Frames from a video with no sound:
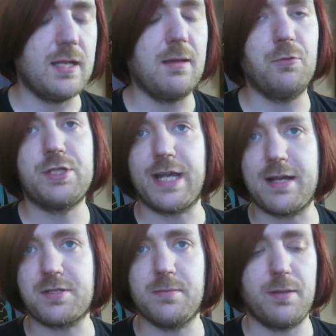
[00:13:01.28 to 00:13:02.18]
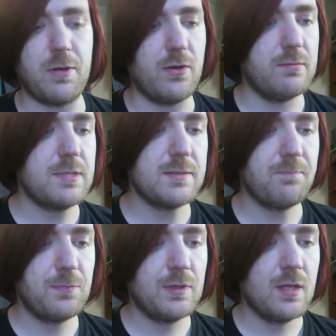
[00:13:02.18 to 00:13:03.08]
and then we'll check out some of the poems.
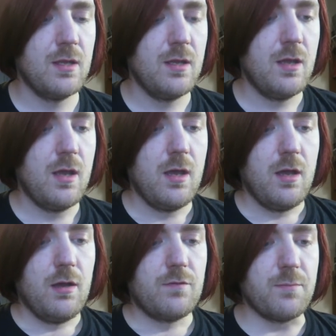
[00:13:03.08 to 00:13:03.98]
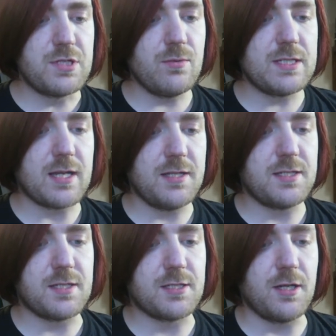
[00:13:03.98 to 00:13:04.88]
From
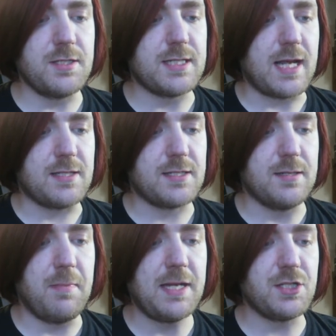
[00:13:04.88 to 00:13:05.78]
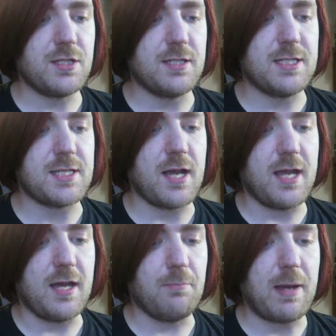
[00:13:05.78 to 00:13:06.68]
suicides to sunsets, dementia to
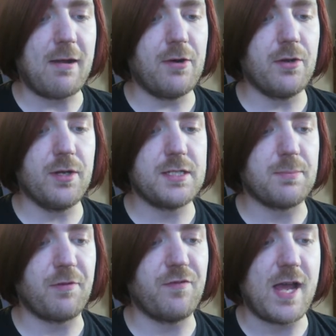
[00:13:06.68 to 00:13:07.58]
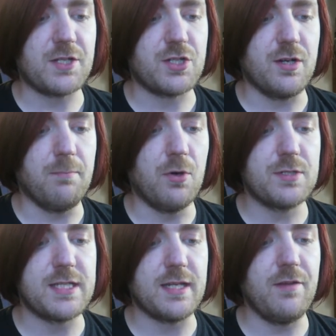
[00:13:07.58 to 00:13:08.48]
desire, paranoia to perfection, and
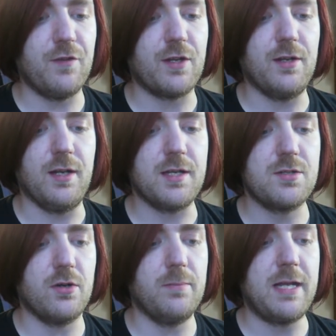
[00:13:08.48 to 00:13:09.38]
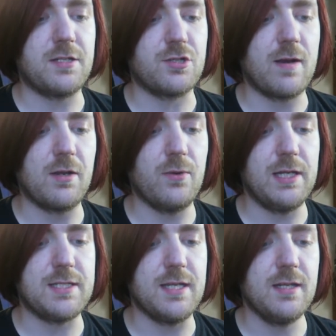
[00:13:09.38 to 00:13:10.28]
more significantly, torment to
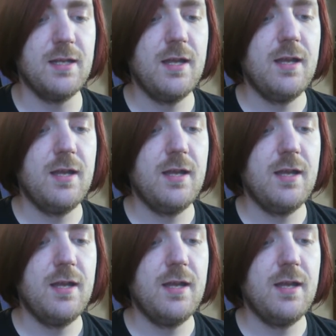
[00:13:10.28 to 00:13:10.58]
tranquility,